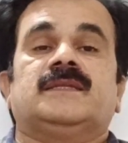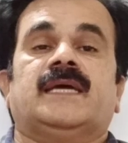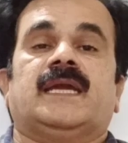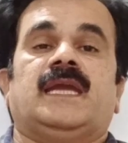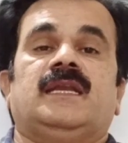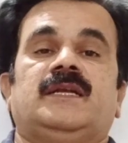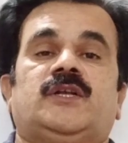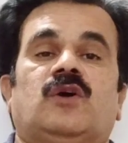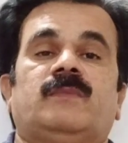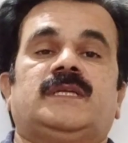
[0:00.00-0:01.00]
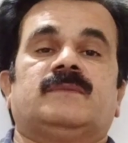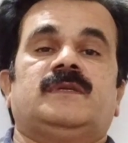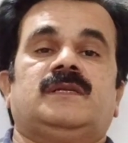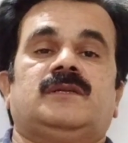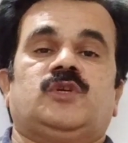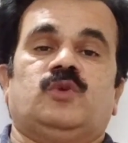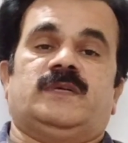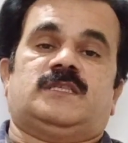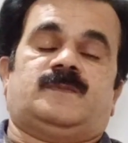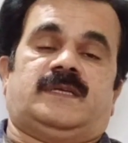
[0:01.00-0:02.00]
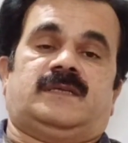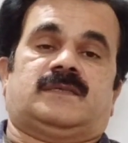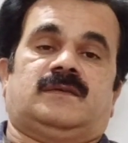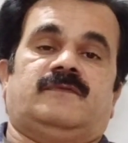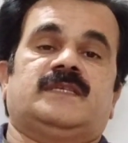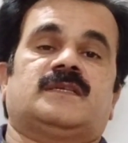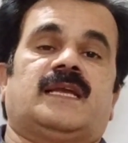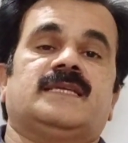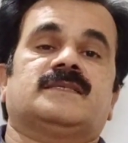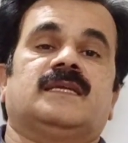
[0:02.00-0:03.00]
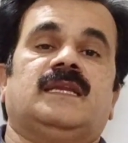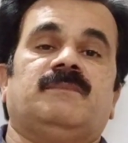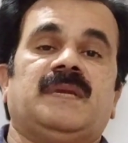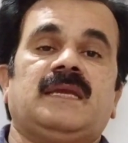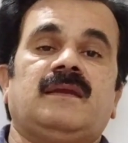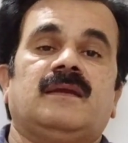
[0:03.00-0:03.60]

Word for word: the indomitable human spirit, which lies in me,